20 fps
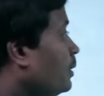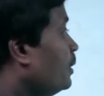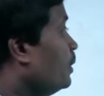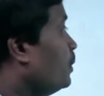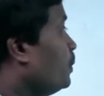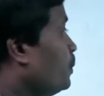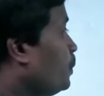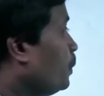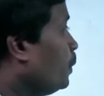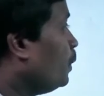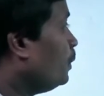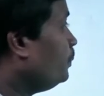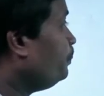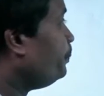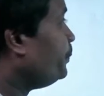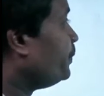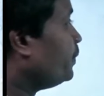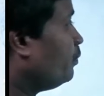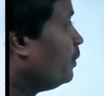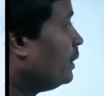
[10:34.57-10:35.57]
So
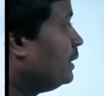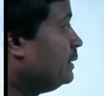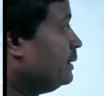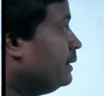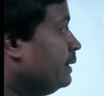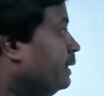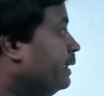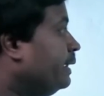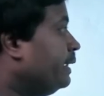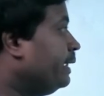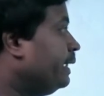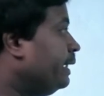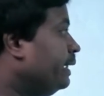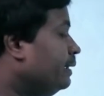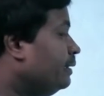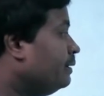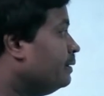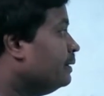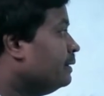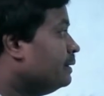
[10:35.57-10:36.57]
once
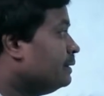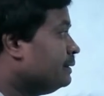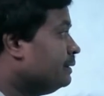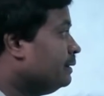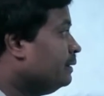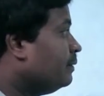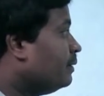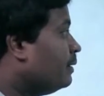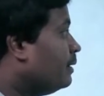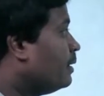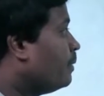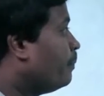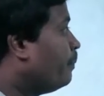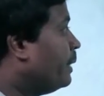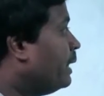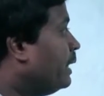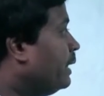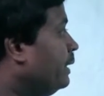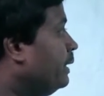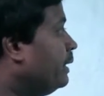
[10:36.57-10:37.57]
again, Sinana,
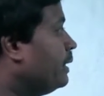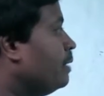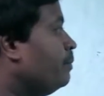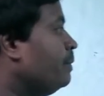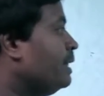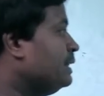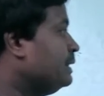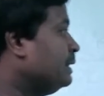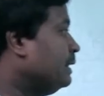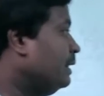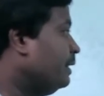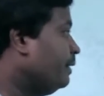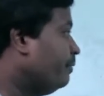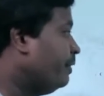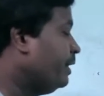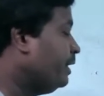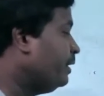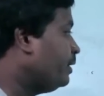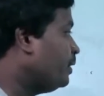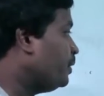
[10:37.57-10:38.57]
parenchyma is a
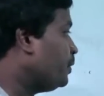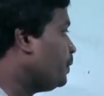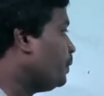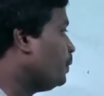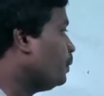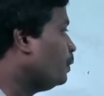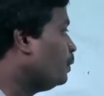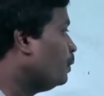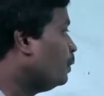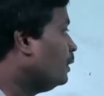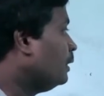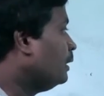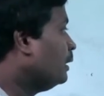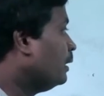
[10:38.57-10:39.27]
living tissue,